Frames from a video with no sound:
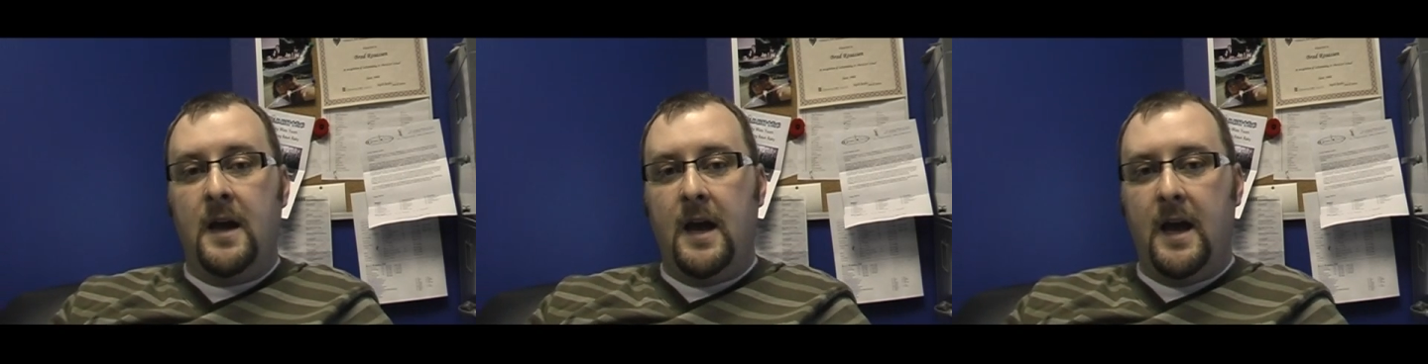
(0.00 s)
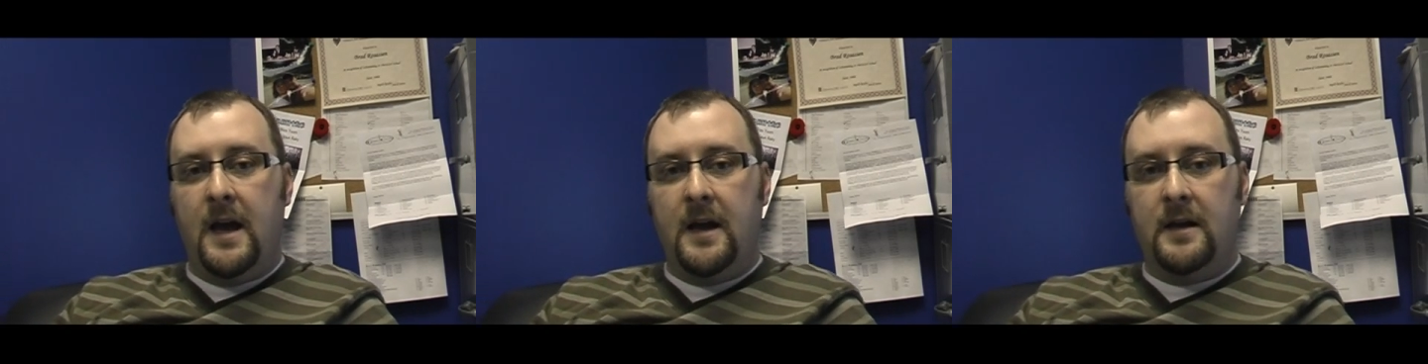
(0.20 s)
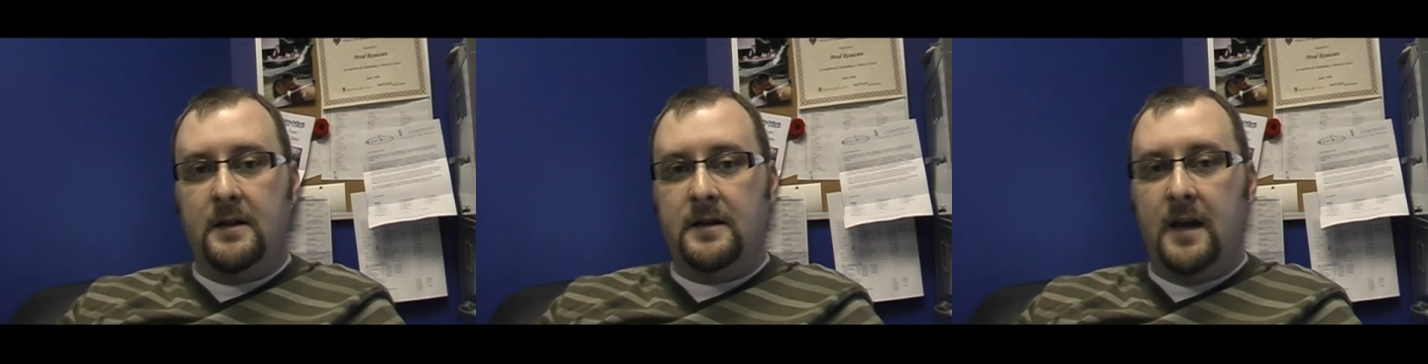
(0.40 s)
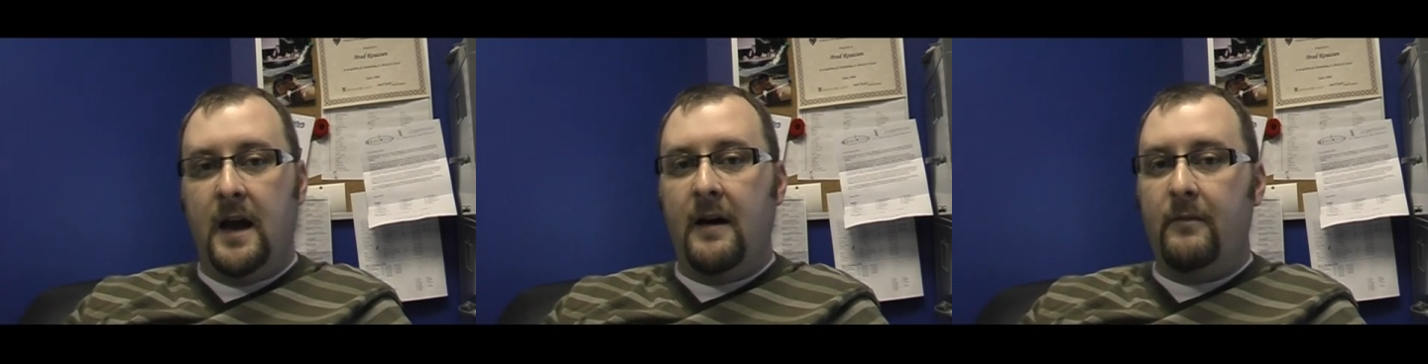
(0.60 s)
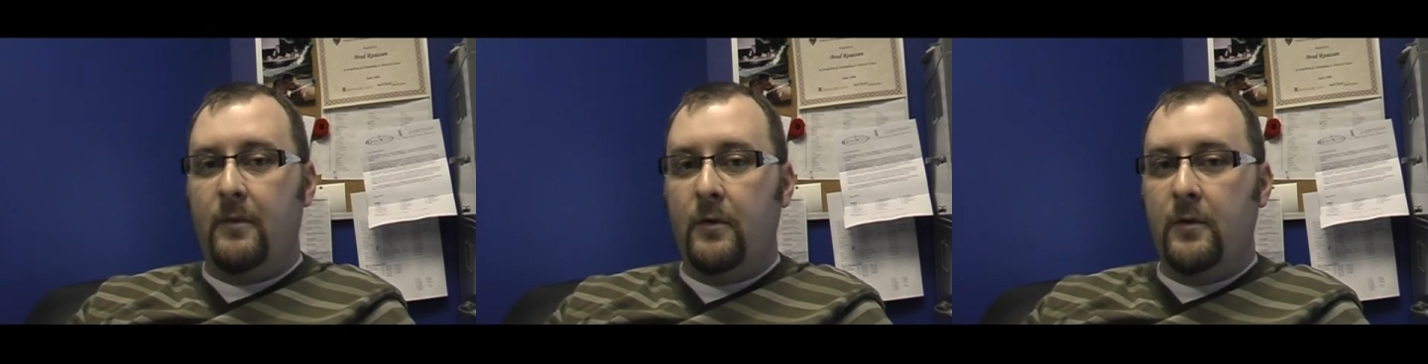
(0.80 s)
and to
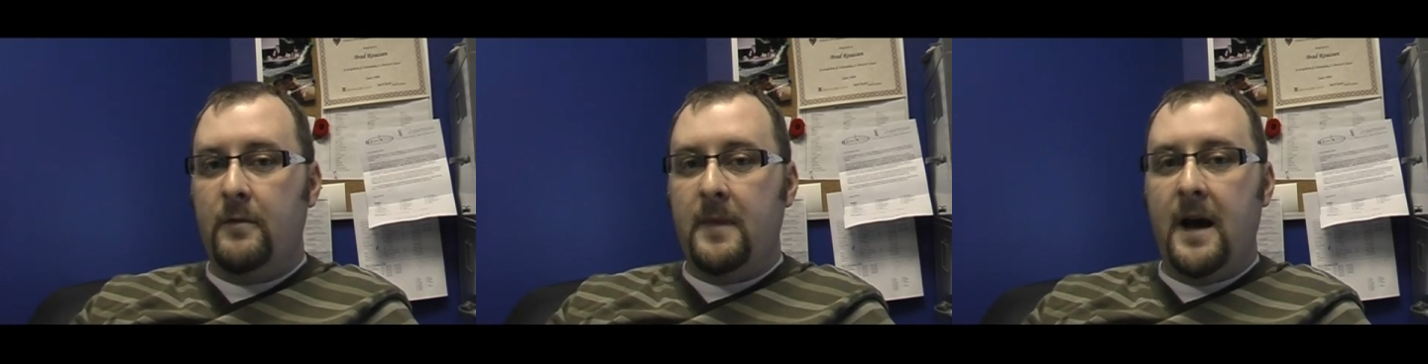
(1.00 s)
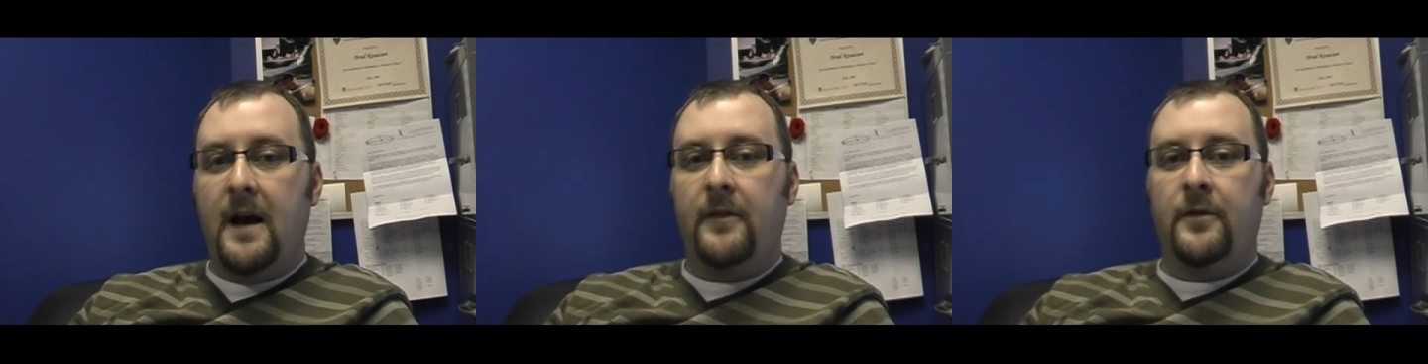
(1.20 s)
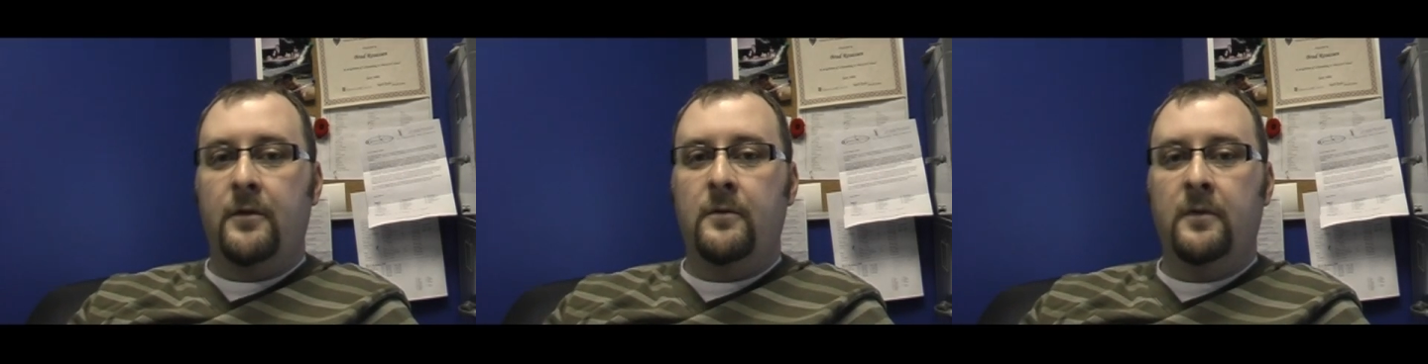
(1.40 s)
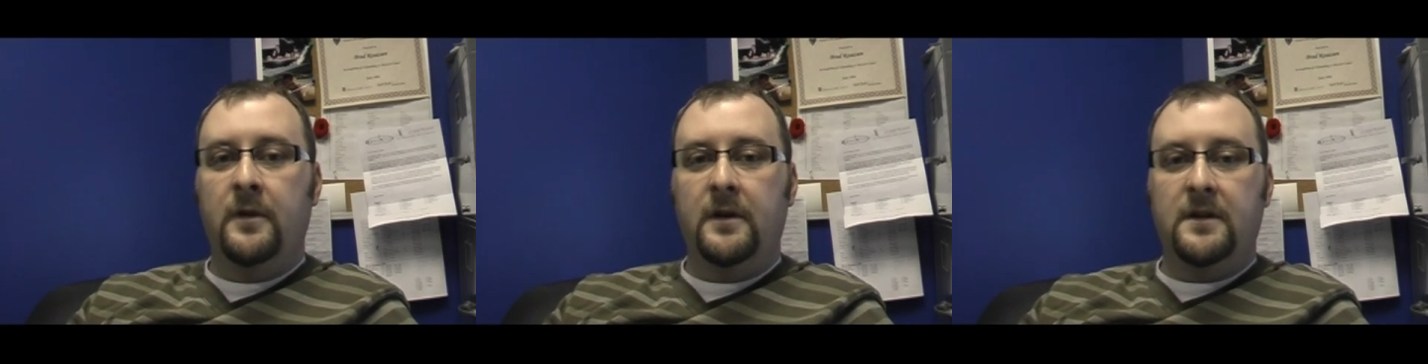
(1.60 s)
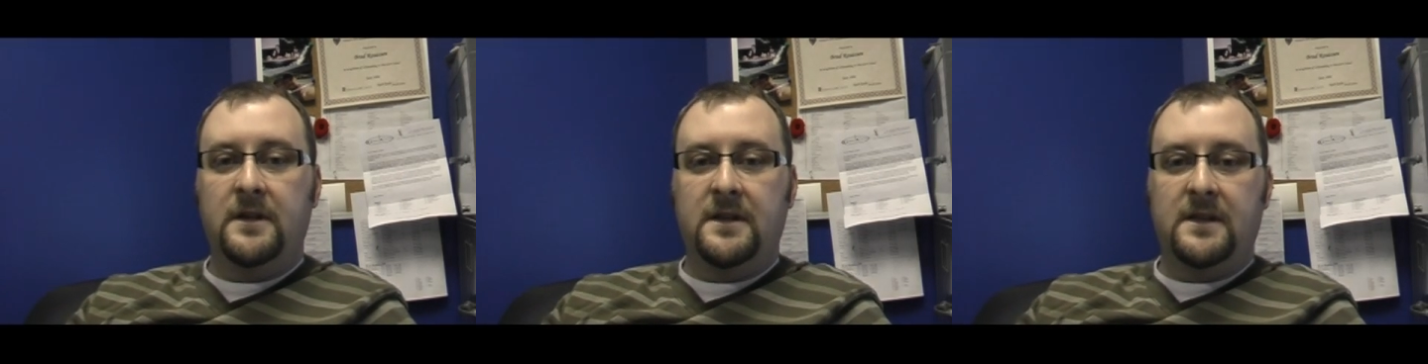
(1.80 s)
have more math
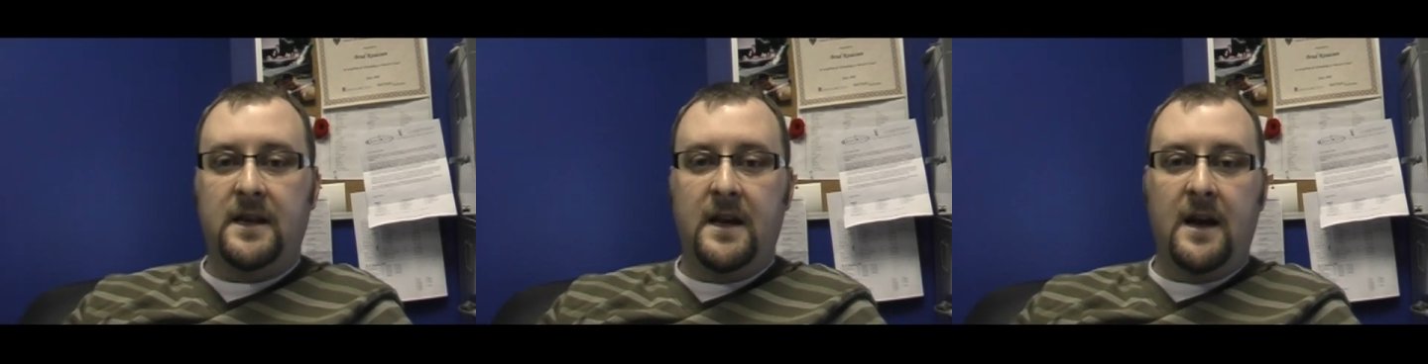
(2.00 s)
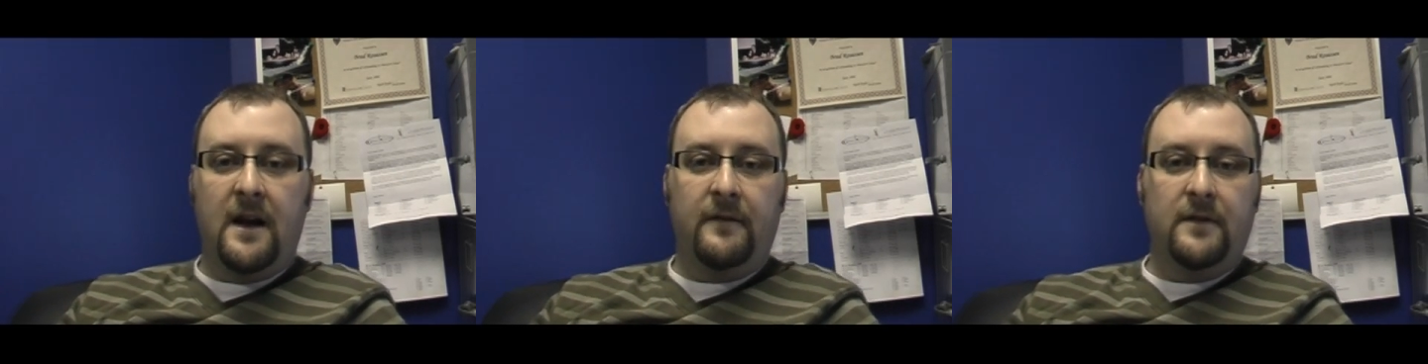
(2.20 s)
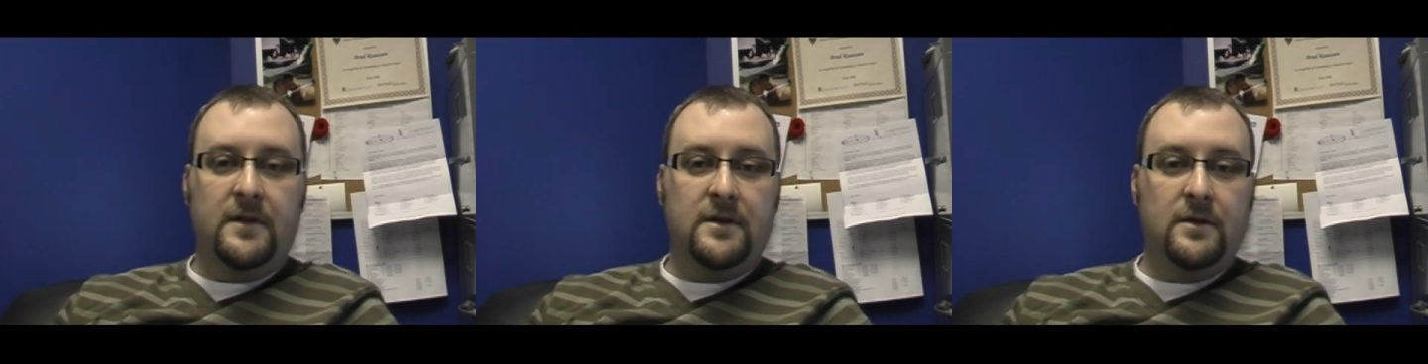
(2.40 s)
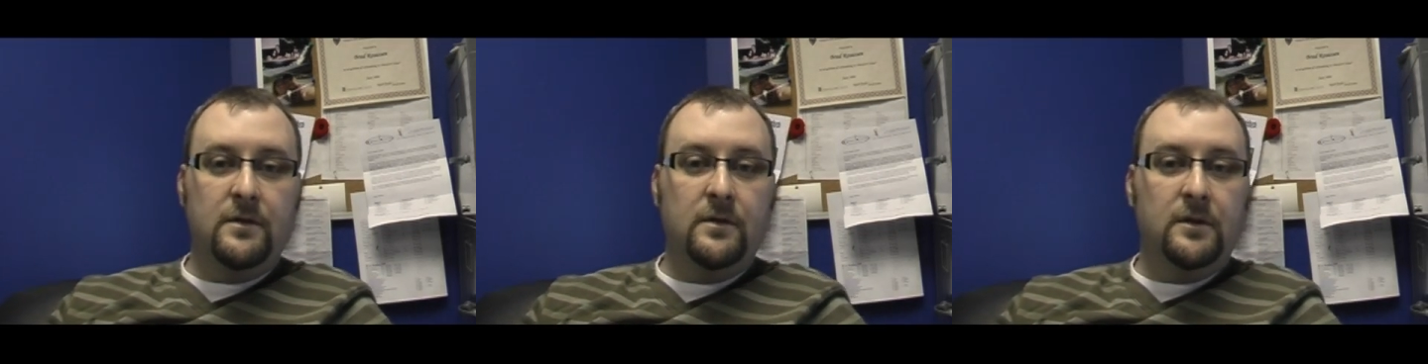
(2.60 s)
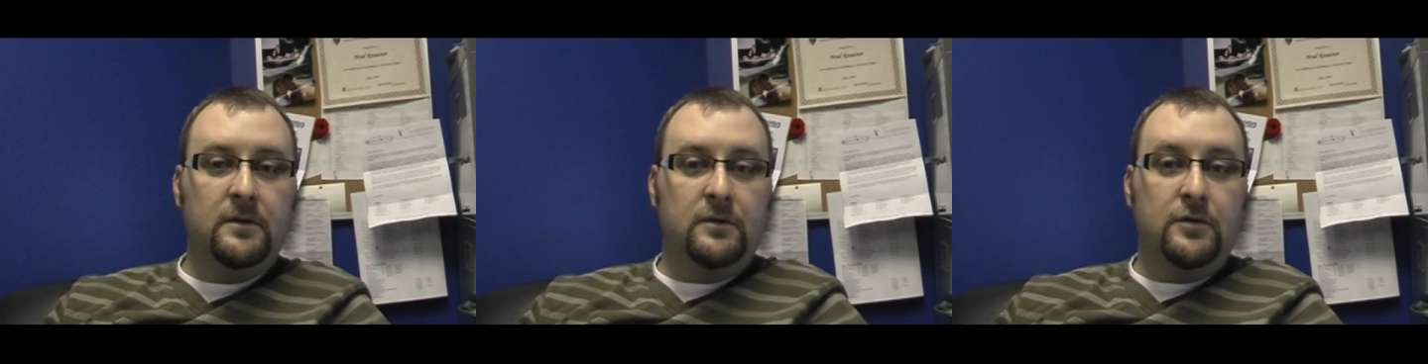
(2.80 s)
homework, to stay after
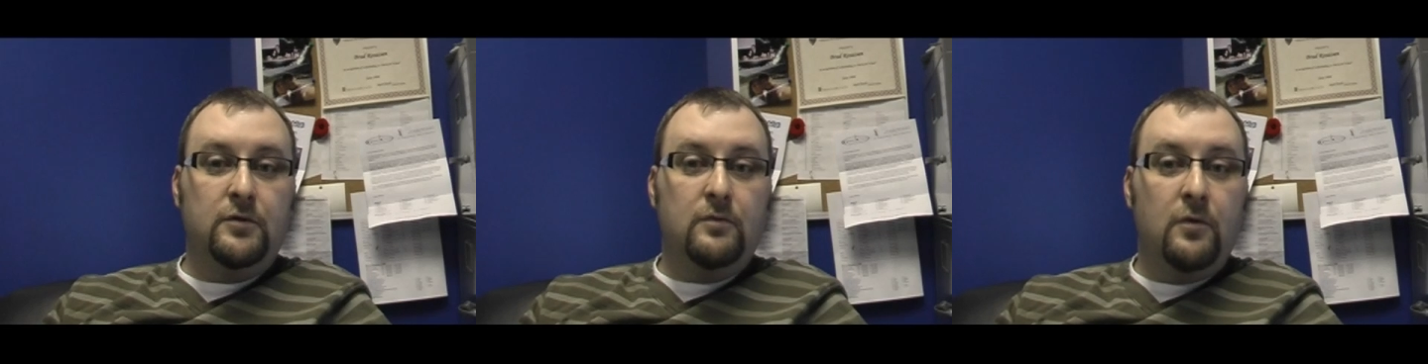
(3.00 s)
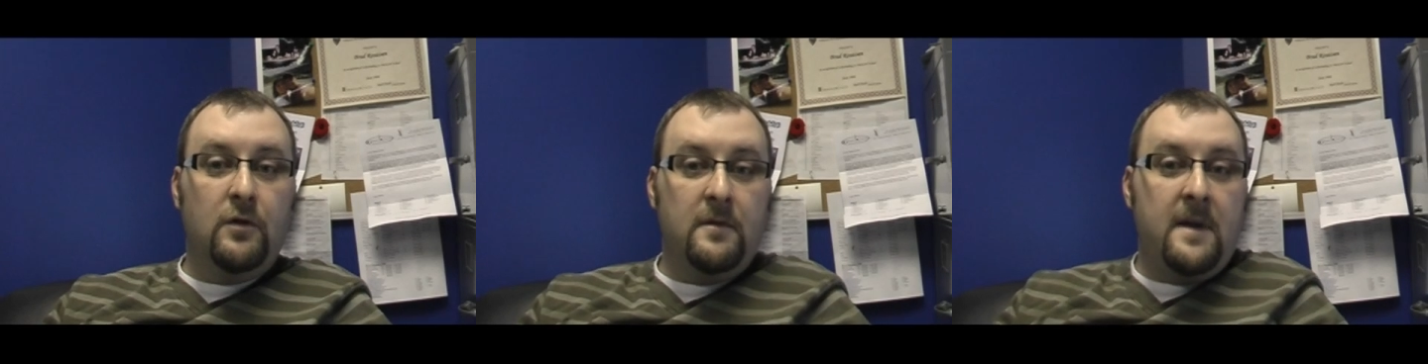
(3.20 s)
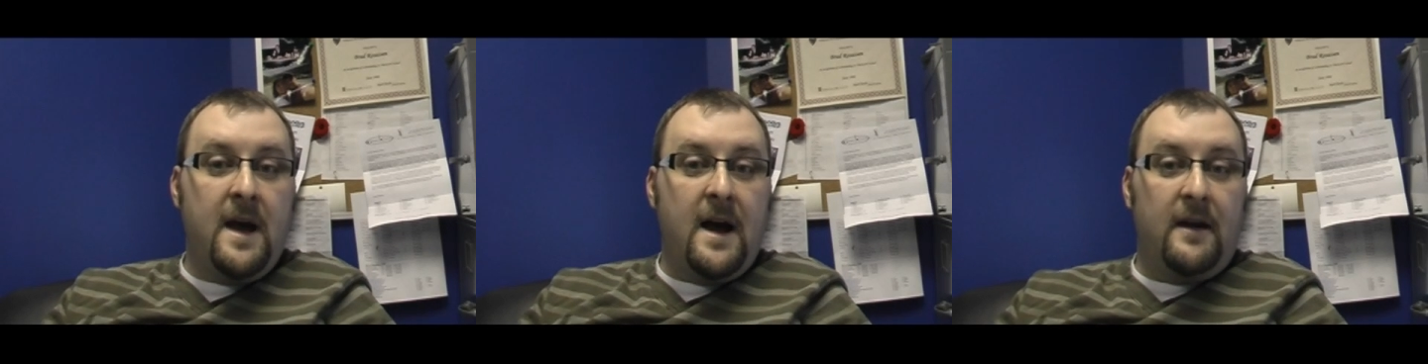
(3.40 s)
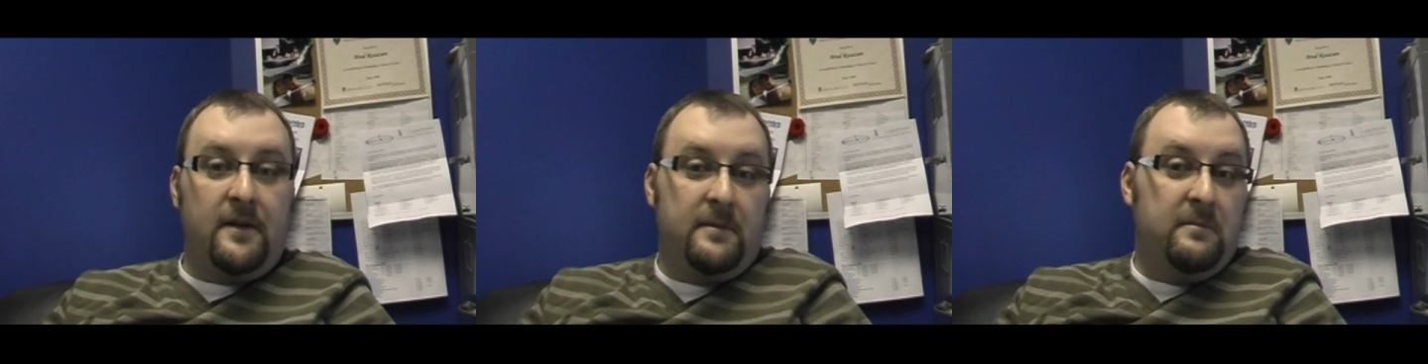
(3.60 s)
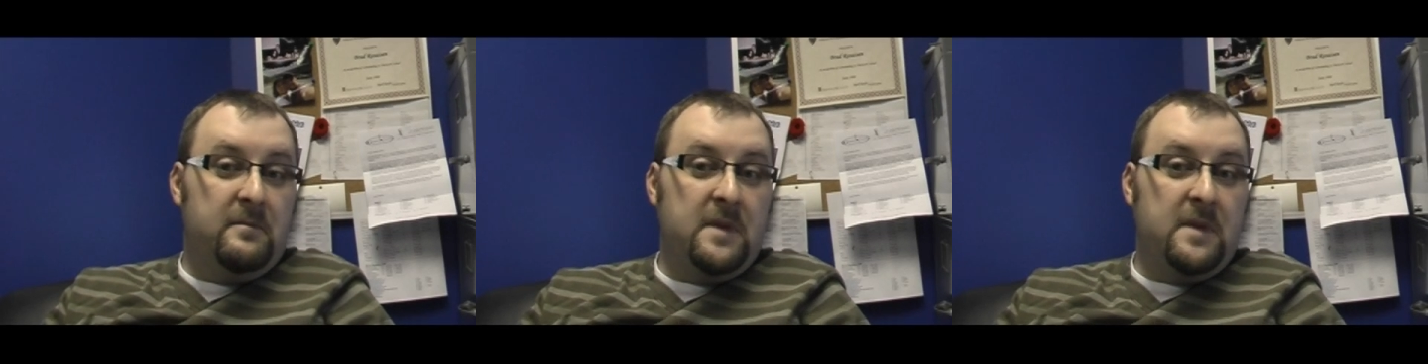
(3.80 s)
school, do more math,